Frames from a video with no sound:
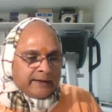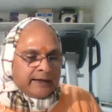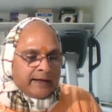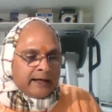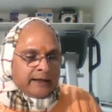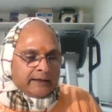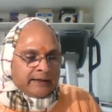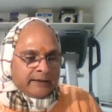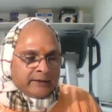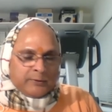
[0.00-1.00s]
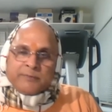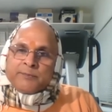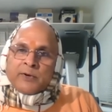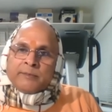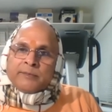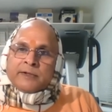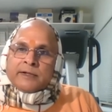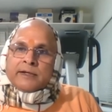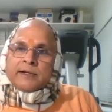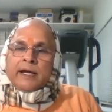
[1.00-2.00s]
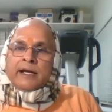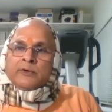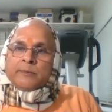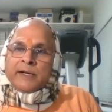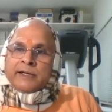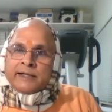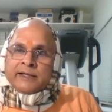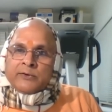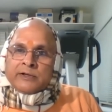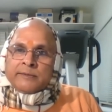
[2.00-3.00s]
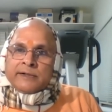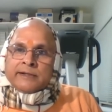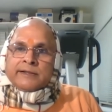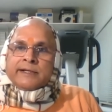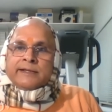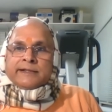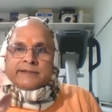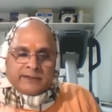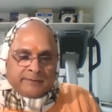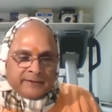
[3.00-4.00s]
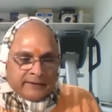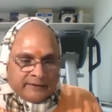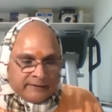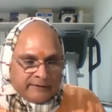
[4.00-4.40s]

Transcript: and uh, to be prompt and to maintain equanimity, three things are to be done.